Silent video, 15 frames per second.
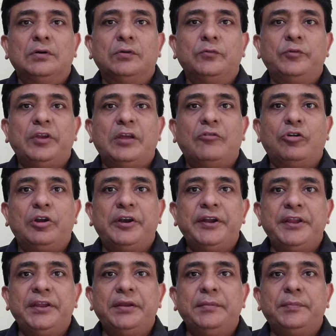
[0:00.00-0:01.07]
we have
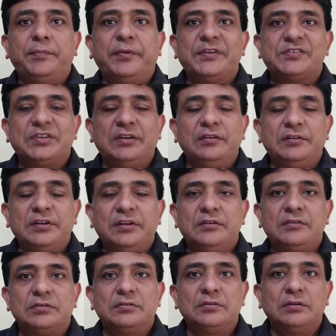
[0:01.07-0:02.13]
already presented
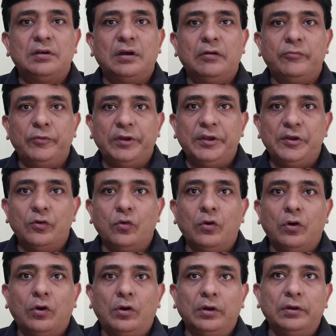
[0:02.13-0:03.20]
a video
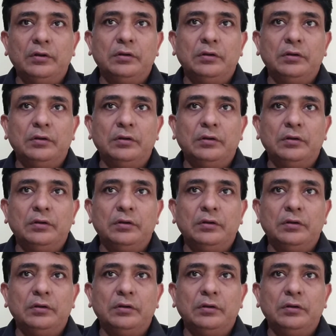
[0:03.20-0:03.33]
on